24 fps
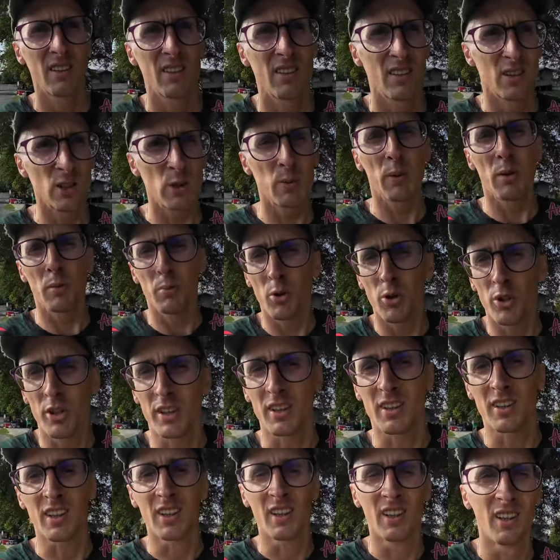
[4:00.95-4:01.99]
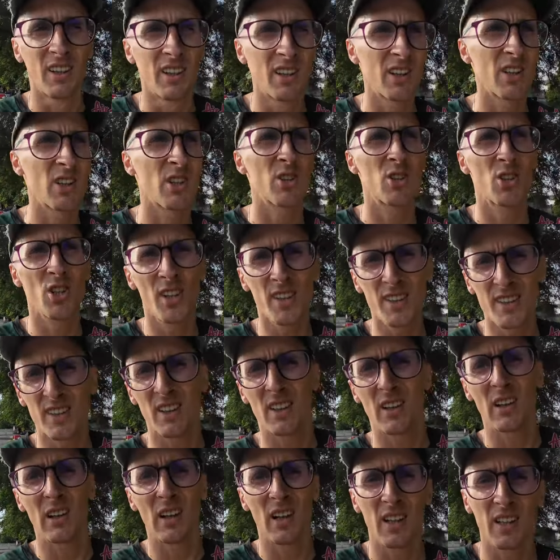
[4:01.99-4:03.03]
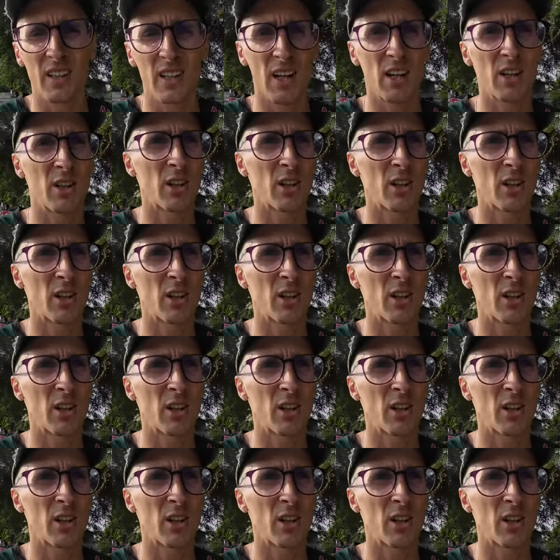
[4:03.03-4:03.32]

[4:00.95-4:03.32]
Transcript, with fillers: super boring just like I